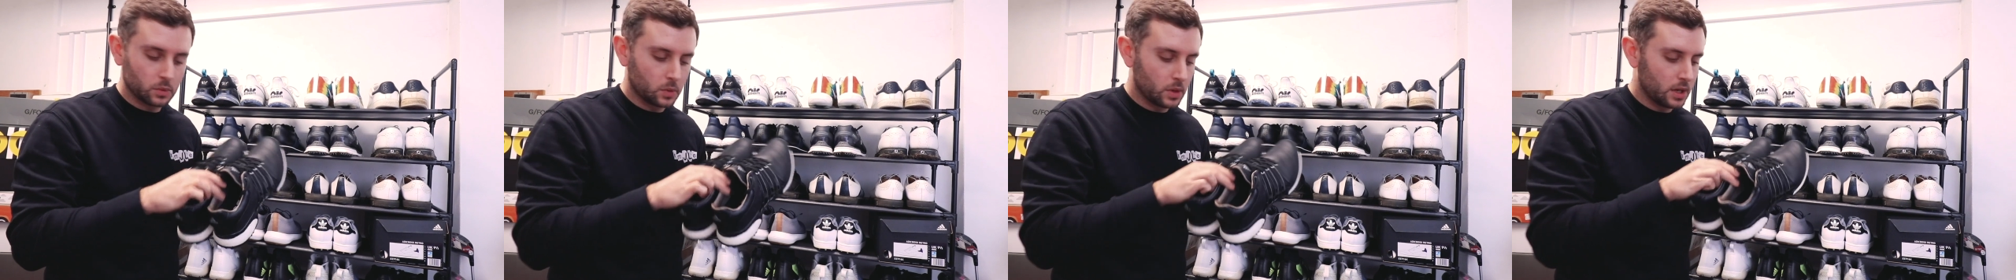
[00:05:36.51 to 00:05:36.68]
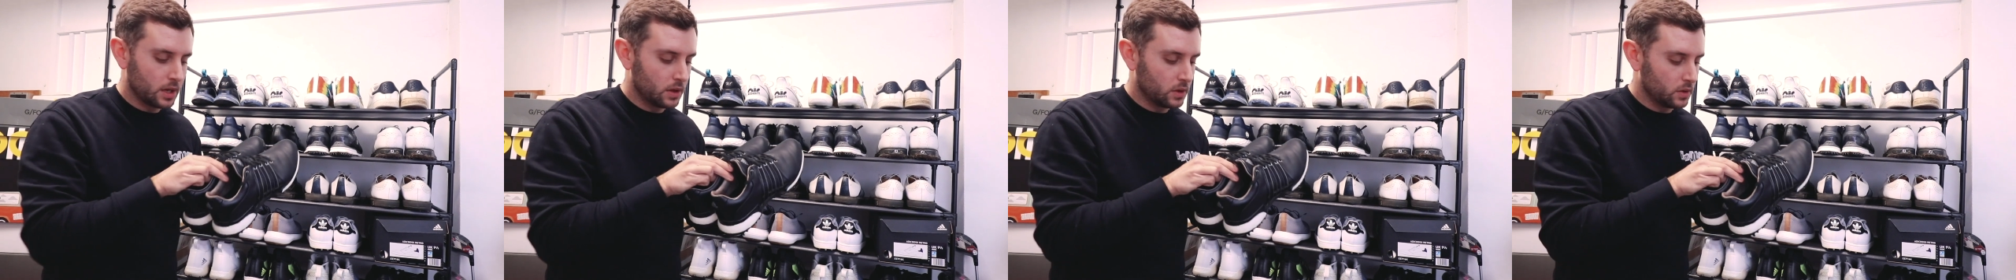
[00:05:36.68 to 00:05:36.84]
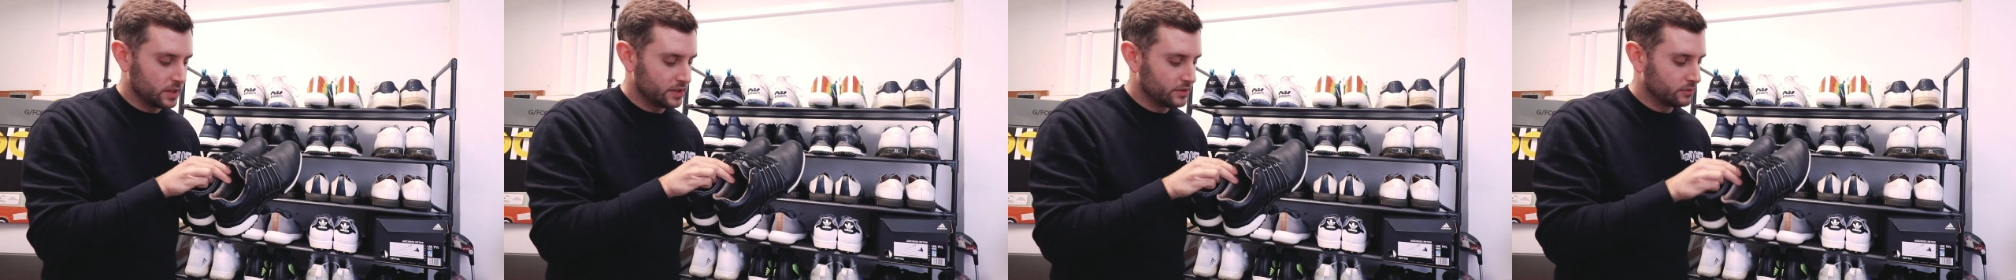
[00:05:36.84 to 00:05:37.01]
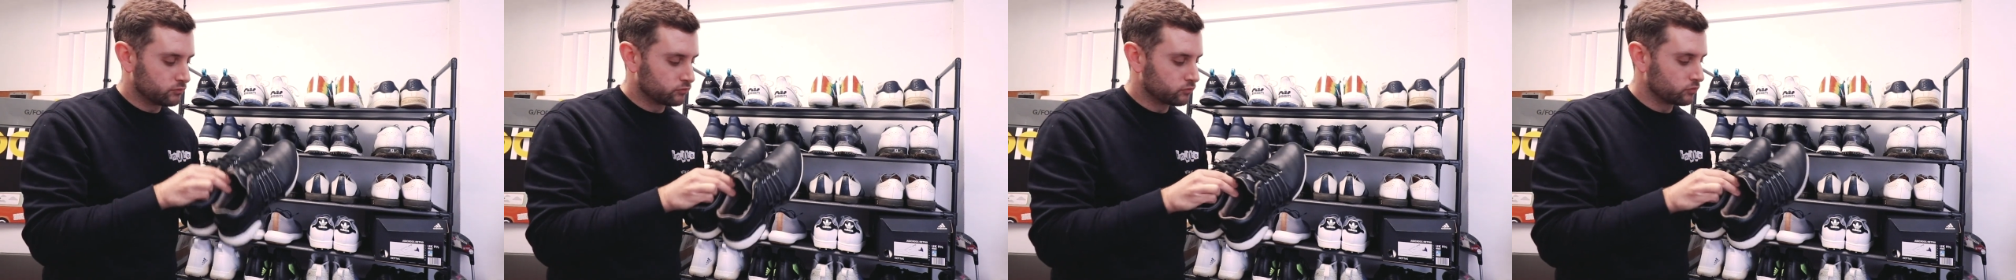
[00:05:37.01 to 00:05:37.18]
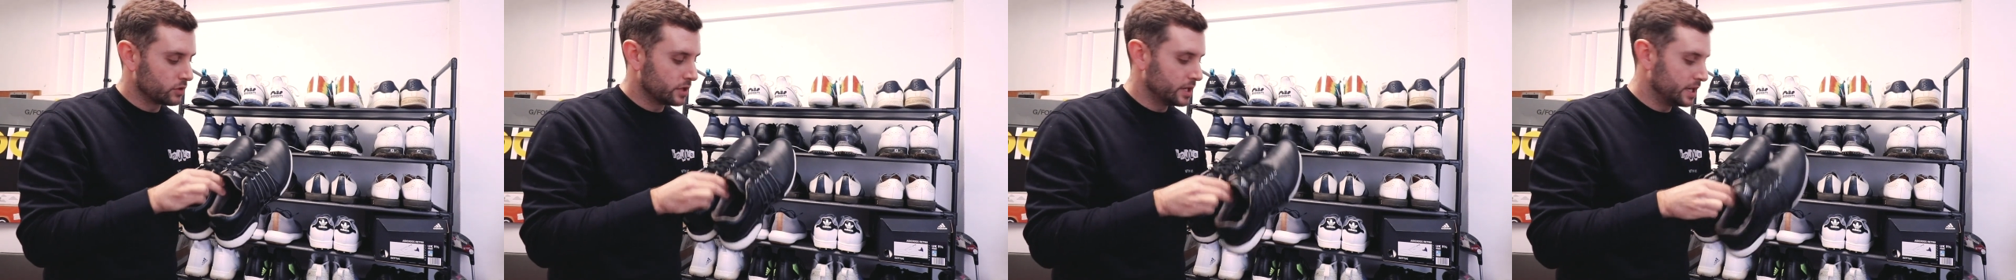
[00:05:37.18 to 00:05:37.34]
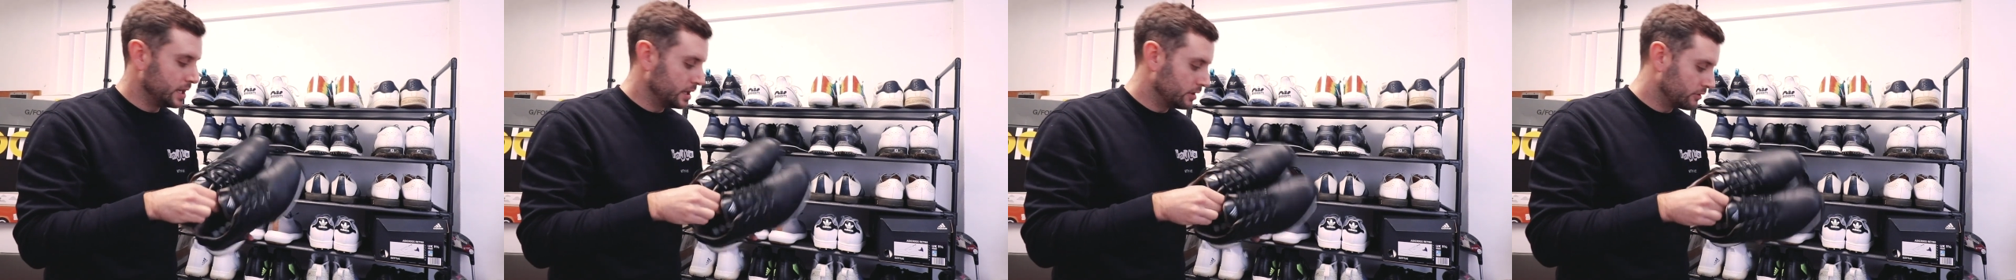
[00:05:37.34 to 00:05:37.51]
well is
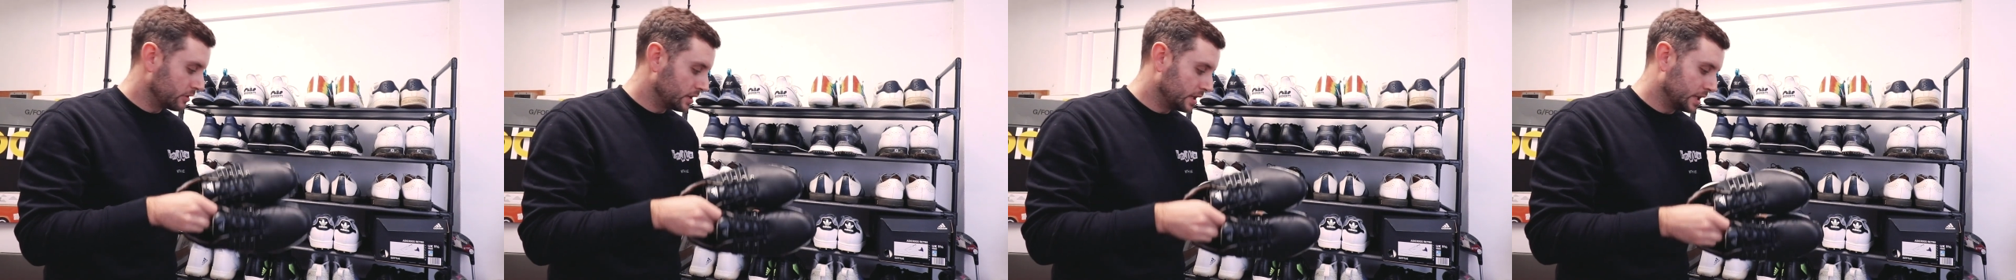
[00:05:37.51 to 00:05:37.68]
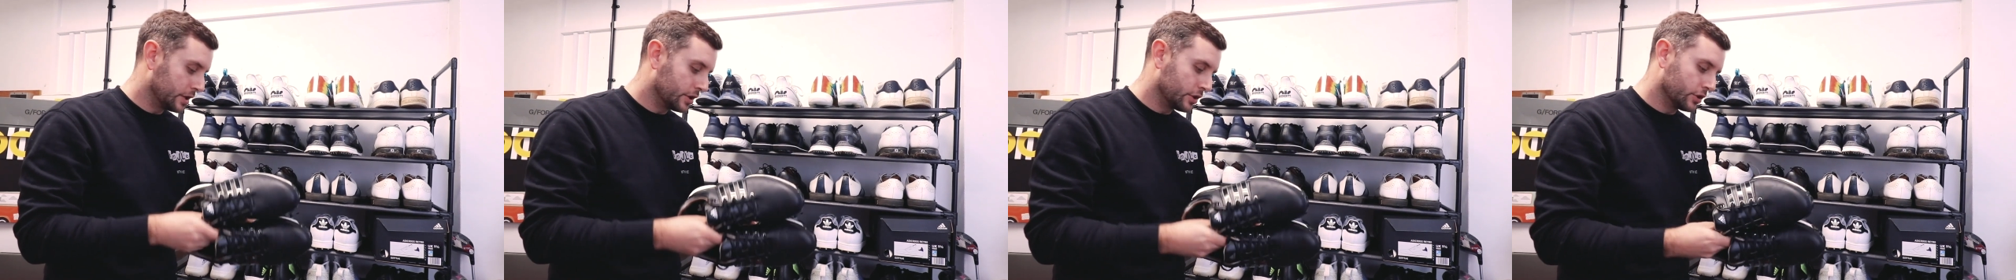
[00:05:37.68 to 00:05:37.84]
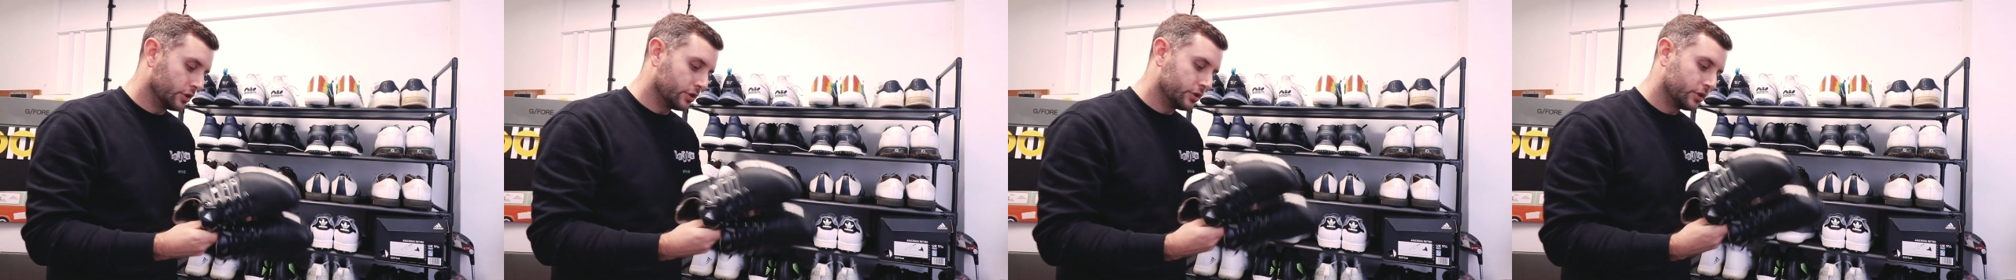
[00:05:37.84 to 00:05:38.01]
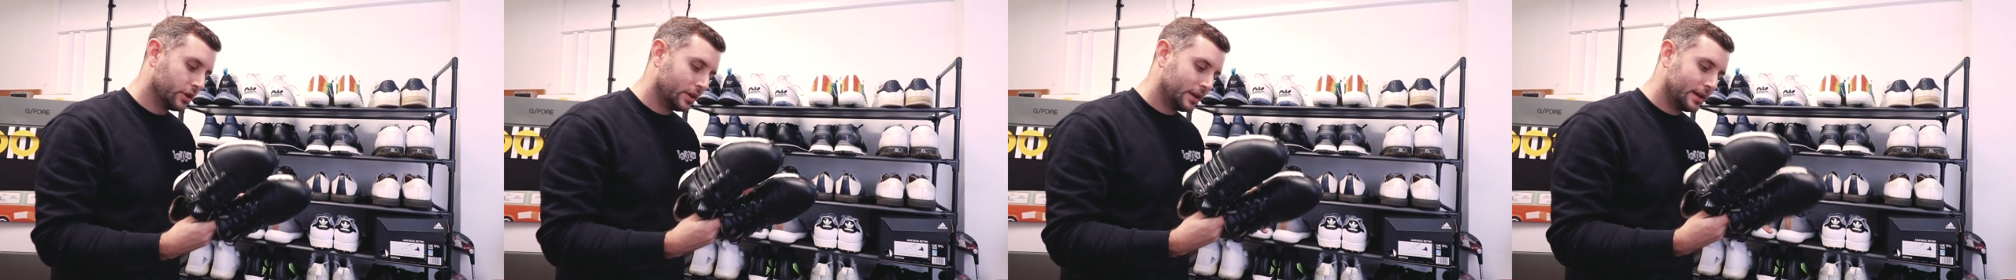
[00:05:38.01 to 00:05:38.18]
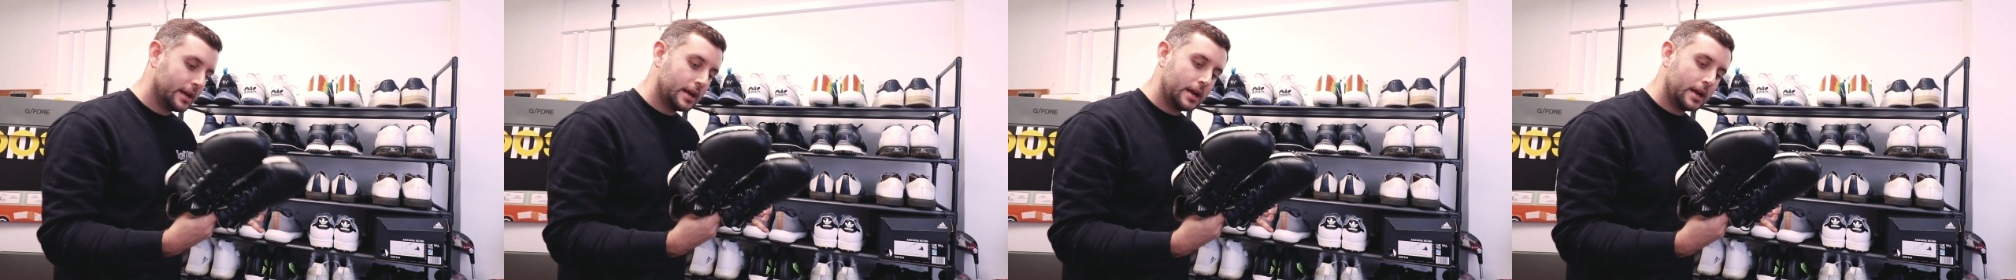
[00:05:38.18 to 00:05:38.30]
really, really good.